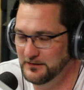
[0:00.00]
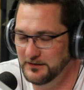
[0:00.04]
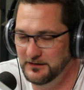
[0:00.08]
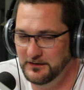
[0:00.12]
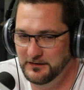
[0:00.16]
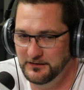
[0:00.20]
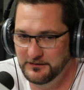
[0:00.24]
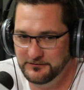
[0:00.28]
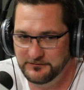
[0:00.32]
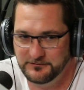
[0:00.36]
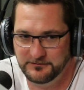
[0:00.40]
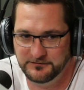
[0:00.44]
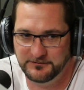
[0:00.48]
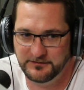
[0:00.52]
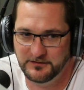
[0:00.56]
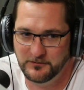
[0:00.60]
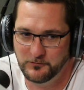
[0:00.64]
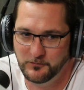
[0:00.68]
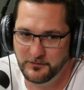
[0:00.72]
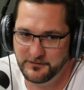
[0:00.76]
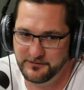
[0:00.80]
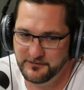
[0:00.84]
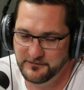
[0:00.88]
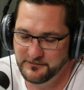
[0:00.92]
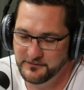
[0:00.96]
to deal
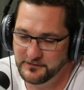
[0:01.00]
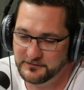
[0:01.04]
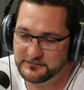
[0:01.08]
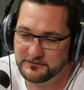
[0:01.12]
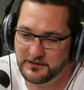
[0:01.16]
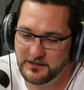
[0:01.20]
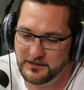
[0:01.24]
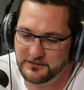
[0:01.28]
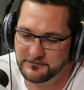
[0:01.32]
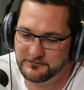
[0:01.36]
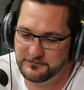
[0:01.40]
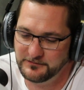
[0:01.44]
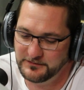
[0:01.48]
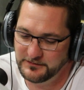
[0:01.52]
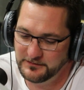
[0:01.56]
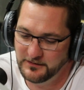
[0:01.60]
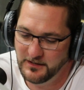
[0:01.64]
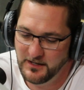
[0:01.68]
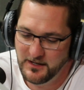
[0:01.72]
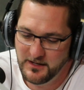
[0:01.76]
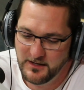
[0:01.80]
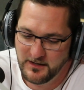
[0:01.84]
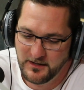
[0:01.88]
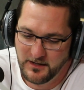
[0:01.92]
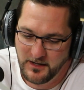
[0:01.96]
with in this country.
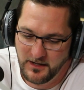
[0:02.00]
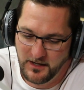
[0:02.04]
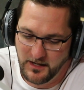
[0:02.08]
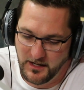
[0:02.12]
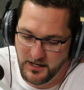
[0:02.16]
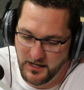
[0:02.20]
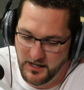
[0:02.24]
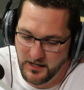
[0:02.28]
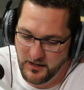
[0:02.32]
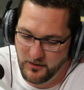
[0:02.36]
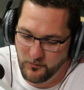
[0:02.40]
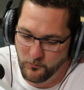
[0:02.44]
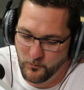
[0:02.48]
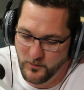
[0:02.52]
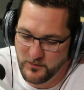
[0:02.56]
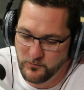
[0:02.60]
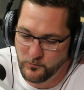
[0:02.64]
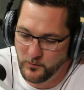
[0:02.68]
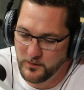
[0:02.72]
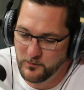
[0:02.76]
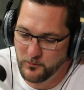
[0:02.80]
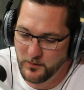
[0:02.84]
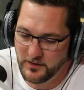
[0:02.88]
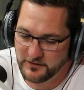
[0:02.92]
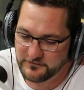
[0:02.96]
When
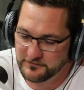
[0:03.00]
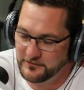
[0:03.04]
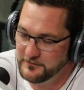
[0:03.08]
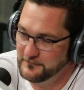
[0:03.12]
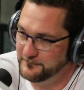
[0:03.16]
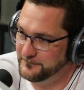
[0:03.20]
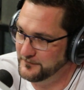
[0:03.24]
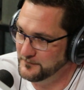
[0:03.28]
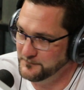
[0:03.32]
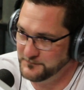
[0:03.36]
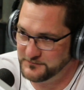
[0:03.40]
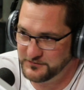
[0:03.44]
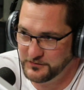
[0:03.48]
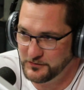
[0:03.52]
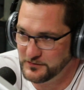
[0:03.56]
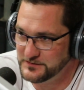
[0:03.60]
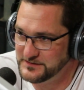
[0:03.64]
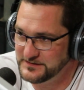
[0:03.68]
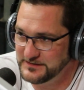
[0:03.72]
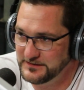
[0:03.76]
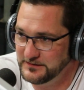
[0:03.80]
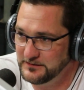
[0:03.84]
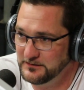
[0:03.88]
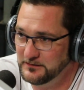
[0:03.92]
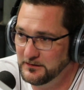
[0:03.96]
we worked on the film
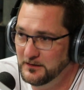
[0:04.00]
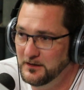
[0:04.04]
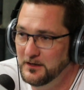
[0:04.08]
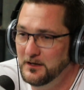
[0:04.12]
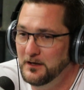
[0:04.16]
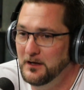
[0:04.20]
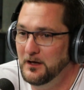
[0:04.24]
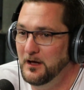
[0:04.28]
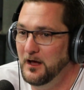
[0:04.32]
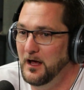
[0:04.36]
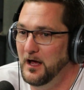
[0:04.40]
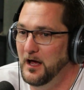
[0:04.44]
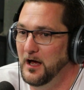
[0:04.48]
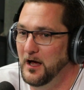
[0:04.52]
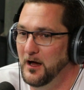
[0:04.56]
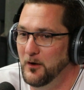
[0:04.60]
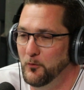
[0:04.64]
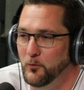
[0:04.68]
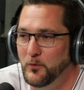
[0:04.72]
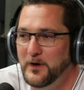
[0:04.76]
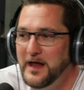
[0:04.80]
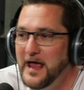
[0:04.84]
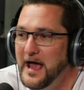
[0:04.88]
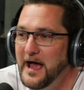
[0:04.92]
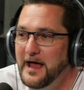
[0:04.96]
Toti,
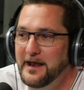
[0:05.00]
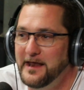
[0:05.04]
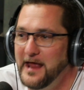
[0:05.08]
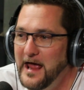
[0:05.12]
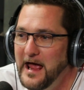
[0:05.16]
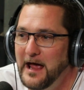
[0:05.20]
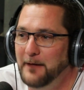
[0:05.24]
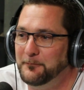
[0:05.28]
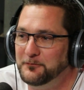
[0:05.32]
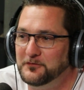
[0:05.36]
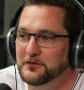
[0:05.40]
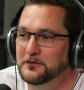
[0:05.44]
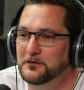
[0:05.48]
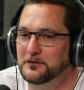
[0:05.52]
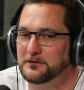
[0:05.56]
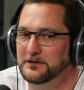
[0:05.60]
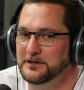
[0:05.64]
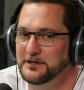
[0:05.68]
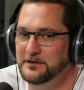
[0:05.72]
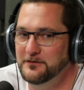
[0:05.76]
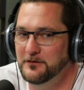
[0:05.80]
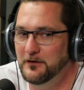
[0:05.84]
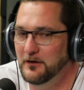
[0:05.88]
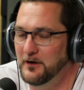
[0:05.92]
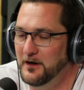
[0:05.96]
we had
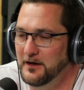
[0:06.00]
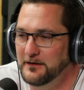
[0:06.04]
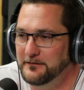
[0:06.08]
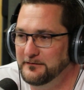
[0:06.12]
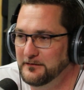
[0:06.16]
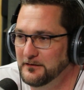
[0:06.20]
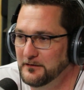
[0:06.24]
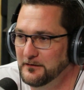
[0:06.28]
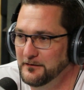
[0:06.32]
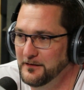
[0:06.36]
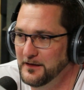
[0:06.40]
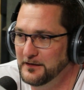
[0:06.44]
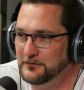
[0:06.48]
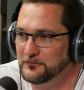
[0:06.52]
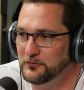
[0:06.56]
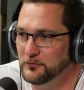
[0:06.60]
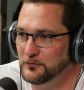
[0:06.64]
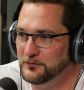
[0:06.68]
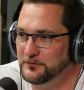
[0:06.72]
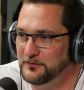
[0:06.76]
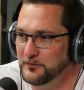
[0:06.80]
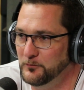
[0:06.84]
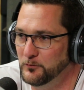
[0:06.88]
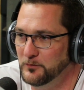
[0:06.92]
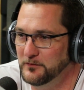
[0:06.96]
absolutely no idea that
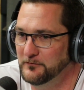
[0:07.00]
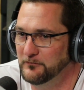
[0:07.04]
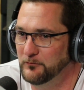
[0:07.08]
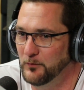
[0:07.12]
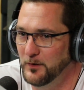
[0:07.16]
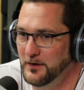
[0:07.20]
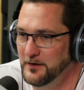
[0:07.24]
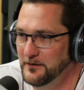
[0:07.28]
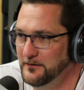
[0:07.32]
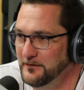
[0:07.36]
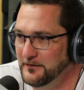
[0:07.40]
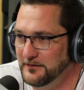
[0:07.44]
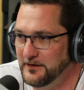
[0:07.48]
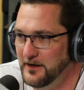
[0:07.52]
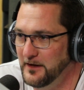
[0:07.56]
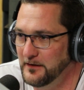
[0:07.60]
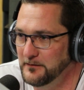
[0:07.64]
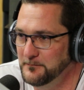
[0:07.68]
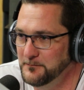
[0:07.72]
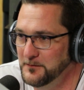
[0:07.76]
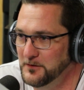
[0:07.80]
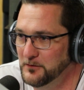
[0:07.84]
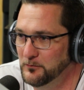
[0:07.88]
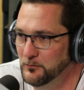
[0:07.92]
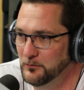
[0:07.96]
Toti would have won an
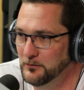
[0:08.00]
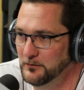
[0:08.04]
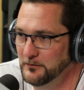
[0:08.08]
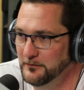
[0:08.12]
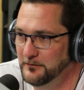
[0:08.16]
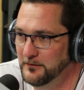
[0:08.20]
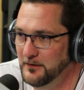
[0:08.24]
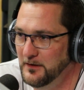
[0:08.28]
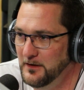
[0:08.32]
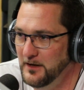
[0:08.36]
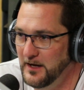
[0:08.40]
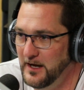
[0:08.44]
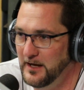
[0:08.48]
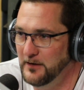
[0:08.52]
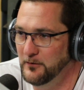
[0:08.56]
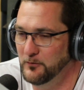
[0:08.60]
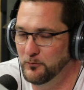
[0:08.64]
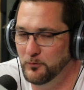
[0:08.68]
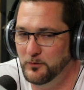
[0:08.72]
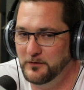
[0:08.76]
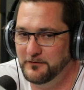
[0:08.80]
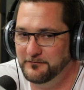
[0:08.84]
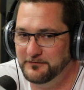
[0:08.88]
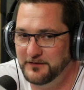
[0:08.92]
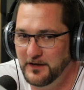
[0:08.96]
Academy Award and it
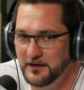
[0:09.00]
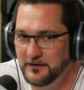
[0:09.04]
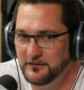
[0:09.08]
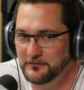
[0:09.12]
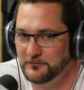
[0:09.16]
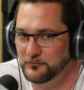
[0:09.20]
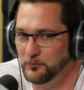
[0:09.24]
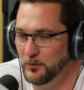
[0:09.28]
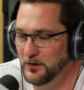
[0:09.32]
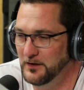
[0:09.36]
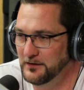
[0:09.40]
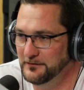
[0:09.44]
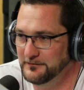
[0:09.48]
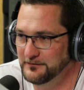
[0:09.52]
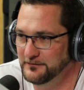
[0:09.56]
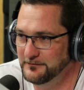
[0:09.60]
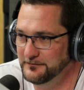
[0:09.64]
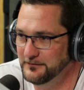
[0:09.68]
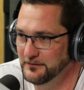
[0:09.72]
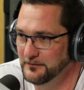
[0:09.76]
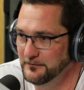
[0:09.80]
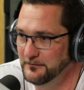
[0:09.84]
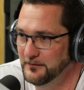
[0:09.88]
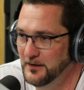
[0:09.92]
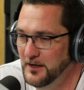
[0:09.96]
would have done as well as it
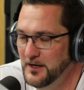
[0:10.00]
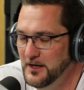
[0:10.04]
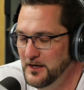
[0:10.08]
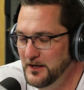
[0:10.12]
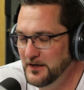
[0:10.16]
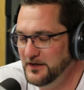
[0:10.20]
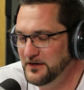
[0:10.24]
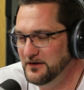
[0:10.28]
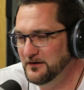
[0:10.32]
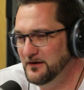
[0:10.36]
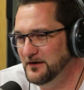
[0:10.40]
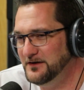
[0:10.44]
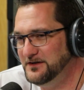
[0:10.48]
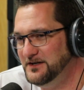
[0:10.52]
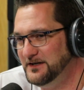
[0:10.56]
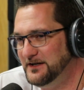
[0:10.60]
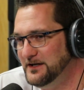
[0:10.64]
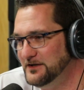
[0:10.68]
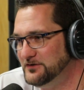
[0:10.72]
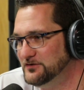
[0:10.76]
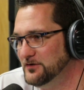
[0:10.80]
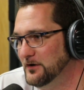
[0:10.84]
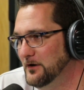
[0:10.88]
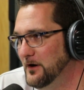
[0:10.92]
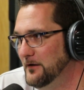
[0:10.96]
did. You know, you
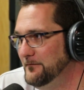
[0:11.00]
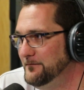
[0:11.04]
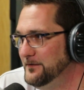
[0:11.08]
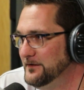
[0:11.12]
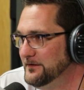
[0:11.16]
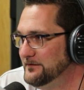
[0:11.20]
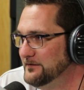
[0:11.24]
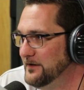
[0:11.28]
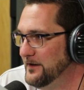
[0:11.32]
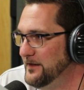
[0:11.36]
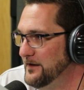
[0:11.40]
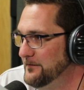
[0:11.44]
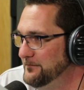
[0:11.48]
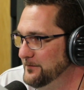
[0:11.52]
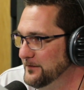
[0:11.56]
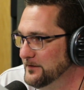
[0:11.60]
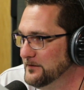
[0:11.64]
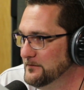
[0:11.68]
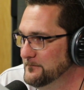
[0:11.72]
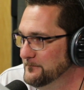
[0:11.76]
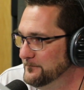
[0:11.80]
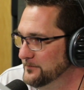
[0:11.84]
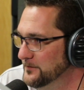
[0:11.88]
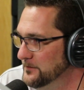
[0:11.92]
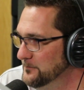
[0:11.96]
get your obvious South
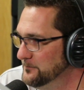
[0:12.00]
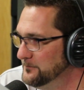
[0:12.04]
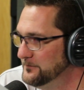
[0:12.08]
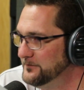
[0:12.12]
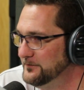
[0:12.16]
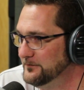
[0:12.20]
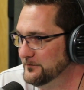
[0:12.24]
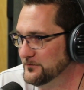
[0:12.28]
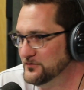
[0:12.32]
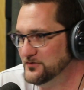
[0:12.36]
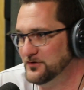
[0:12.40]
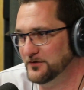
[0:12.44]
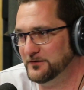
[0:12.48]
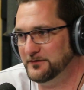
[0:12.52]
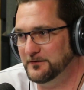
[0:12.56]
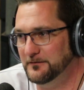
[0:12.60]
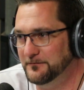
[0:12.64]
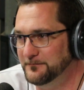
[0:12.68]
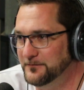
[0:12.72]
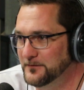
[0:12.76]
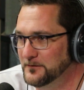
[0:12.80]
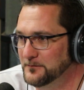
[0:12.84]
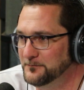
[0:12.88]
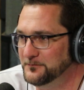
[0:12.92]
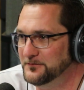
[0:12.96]
African films, Schuster
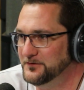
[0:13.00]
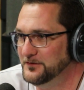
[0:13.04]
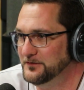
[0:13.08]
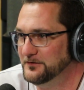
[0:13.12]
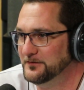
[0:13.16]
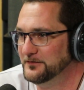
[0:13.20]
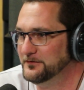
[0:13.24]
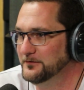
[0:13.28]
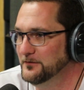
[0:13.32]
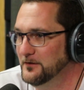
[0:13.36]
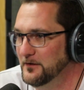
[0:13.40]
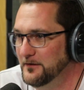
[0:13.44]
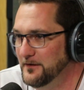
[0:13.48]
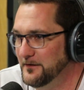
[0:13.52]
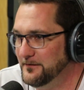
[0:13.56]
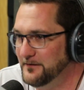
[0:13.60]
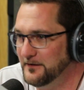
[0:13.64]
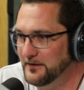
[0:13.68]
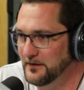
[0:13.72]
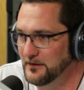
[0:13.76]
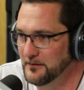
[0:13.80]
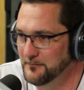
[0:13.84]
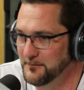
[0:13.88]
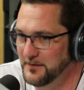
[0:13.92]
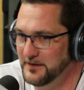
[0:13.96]
films, you just know that
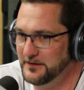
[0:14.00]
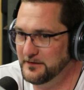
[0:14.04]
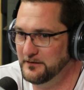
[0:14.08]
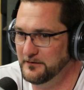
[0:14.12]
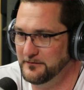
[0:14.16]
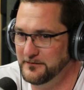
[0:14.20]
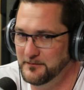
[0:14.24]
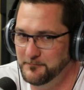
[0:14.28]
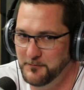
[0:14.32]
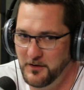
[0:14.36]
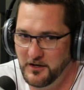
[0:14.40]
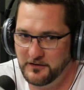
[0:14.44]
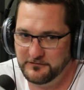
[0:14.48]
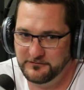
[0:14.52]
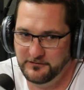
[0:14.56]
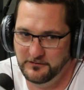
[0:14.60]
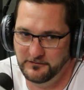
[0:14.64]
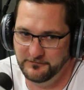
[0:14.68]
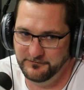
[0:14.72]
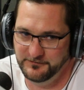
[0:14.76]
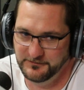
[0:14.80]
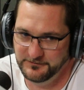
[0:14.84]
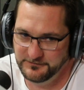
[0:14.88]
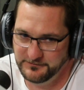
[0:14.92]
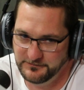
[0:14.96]
they're going to make it at the box
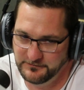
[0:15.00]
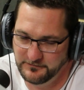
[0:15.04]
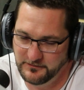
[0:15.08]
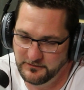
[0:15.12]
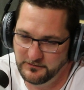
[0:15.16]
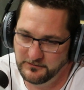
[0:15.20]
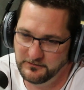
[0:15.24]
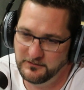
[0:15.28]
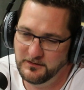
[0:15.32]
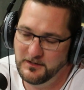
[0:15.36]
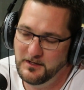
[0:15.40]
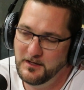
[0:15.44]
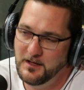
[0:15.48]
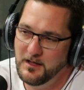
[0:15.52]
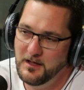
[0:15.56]
office. You know?